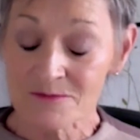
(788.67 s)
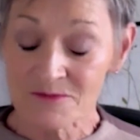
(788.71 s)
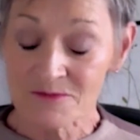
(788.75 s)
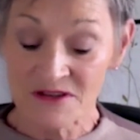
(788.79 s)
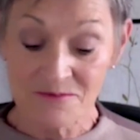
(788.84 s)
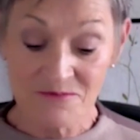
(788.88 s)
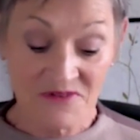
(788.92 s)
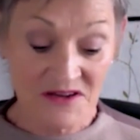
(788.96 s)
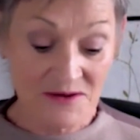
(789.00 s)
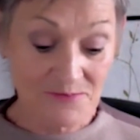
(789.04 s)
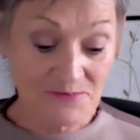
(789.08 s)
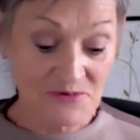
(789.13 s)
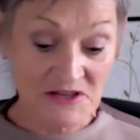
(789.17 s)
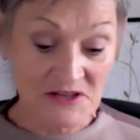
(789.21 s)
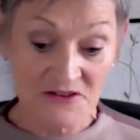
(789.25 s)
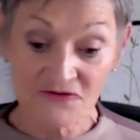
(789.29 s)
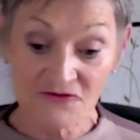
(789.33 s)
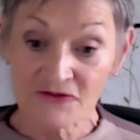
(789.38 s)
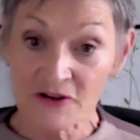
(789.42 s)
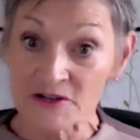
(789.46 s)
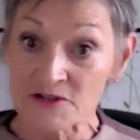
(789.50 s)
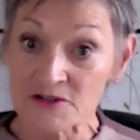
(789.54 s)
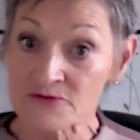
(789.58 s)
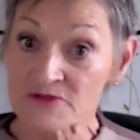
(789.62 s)
It might be to
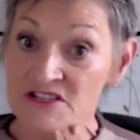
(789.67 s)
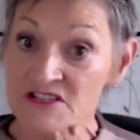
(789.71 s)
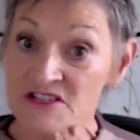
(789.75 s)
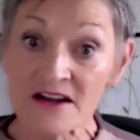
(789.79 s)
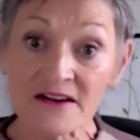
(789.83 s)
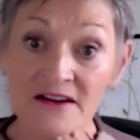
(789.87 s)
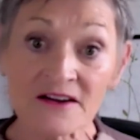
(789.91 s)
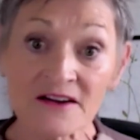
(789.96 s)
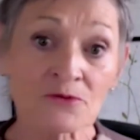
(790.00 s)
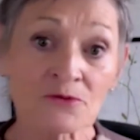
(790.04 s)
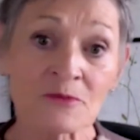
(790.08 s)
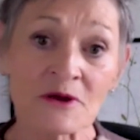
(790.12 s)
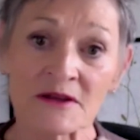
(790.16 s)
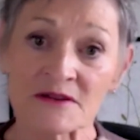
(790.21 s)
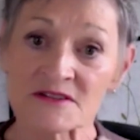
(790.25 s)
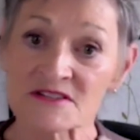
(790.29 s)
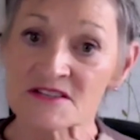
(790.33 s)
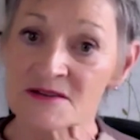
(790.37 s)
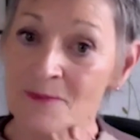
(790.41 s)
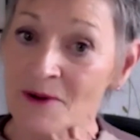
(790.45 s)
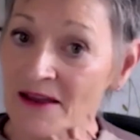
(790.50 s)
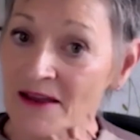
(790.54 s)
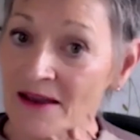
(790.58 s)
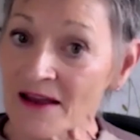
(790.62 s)
fund retirement, to
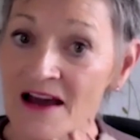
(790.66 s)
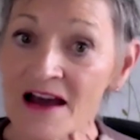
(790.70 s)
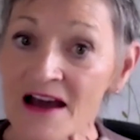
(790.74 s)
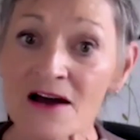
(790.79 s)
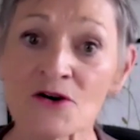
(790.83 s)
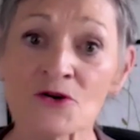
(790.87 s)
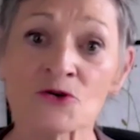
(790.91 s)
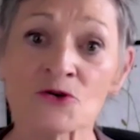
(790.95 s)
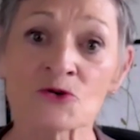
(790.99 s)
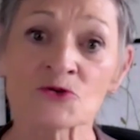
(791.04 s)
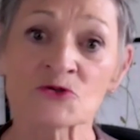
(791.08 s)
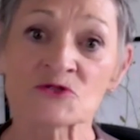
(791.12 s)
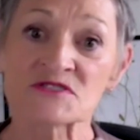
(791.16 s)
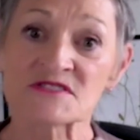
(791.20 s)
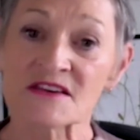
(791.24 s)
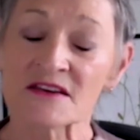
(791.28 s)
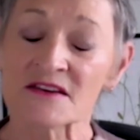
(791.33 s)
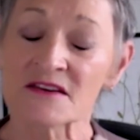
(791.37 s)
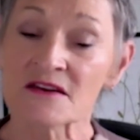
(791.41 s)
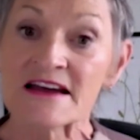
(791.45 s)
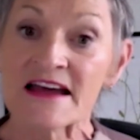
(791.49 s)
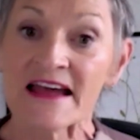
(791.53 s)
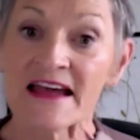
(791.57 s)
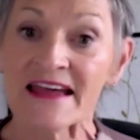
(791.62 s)
buy a house
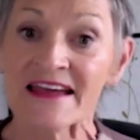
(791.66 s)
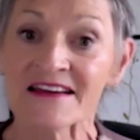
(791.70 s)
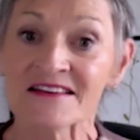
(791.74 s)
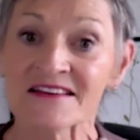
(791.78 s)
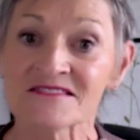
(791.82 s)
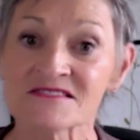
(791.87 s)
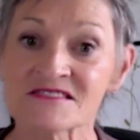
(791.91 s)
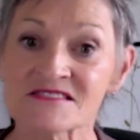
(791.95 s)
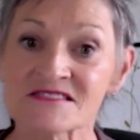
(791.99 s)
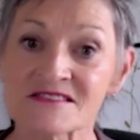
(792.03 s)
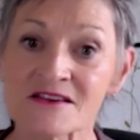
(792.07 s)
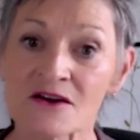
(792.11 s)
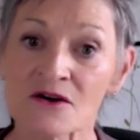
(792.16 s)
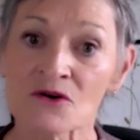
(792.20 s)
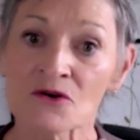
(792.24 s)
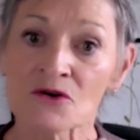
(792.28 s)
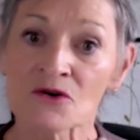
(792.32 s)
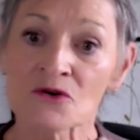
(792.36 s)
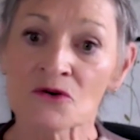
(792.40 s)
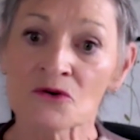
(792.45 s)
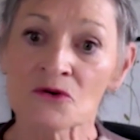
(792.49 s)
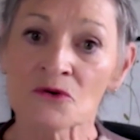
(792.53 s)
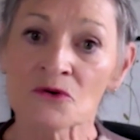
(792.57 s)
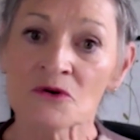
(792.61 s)
and and
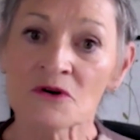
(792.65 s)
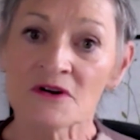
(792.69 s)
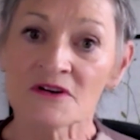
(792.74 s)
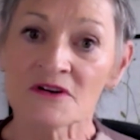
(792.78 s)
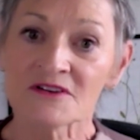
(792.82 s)
so